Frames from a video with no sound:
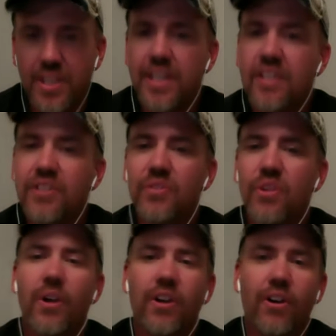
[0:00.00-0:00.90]
you
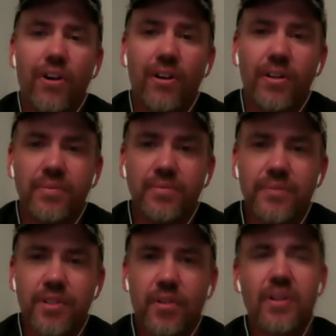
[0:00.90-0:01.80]
know it all,
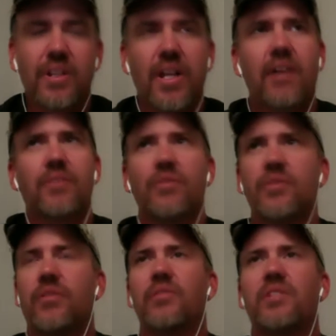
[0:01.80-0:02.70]
or how does
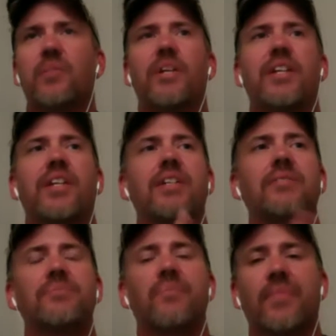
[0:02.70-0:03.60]
it go? It's something like
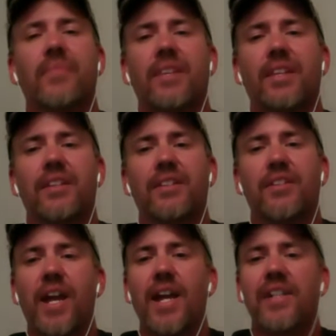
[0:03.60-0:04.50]

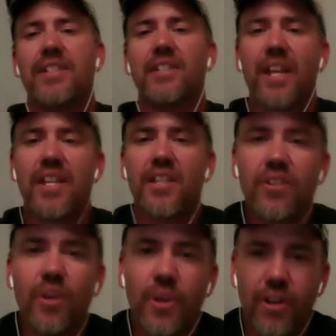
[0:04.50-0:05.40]
you're acting like you
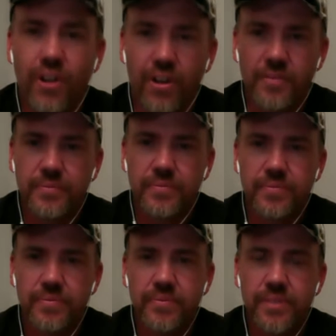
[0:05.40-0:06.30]
know it all,
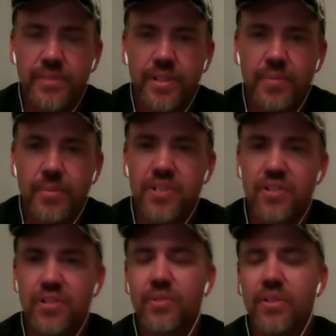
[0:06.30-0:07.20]
but
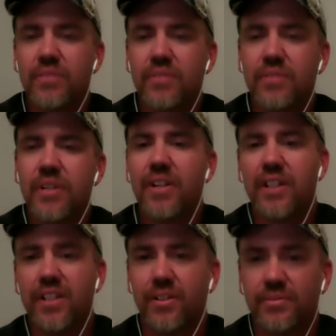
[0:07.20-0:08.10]
you're doing very
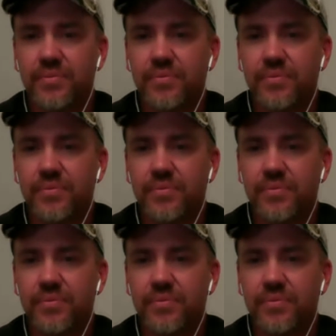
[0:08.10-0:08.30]
little.